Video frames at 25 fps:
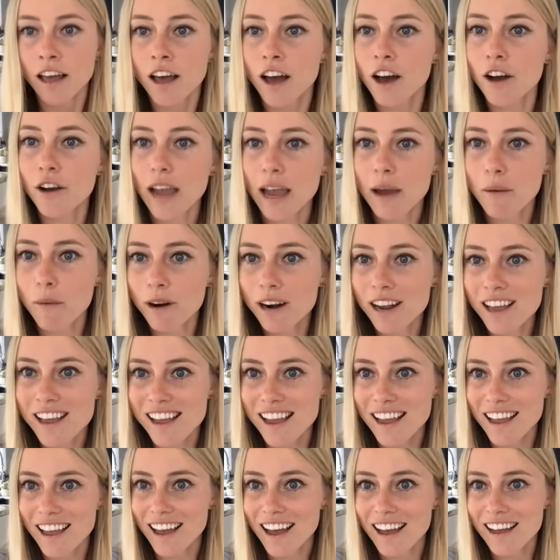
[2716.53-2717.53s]
Okay, I want
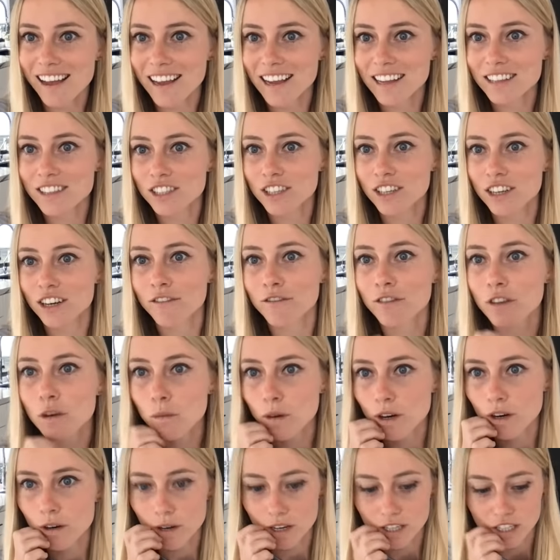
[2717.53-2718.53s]
to answer a few
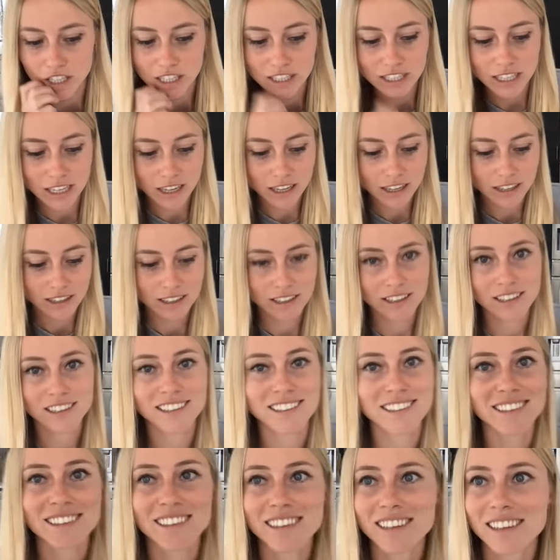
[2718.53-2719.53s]
more questions here.
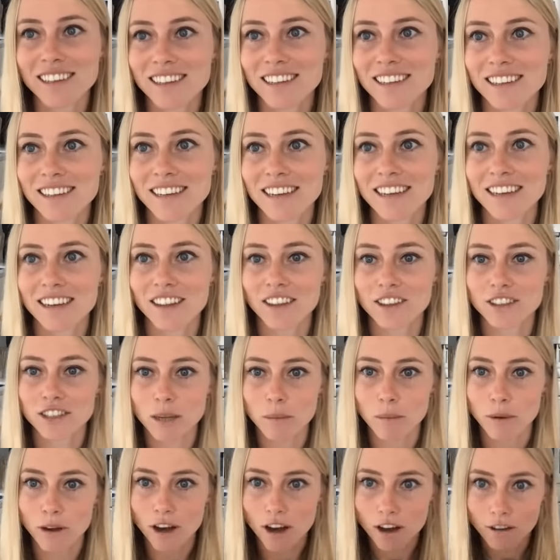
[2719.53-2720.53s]
Need another
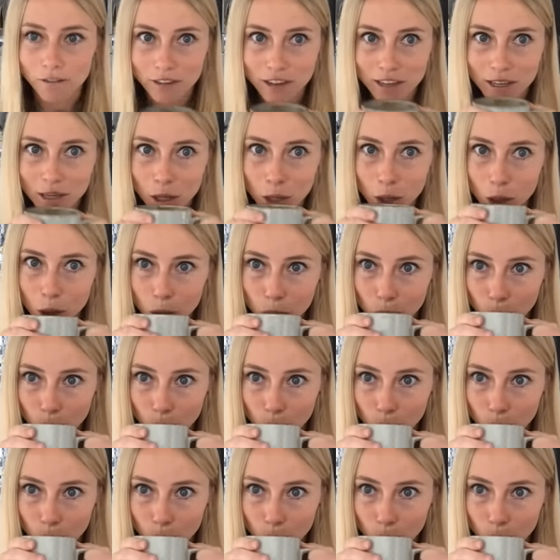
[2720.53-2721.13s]
sip of coffee.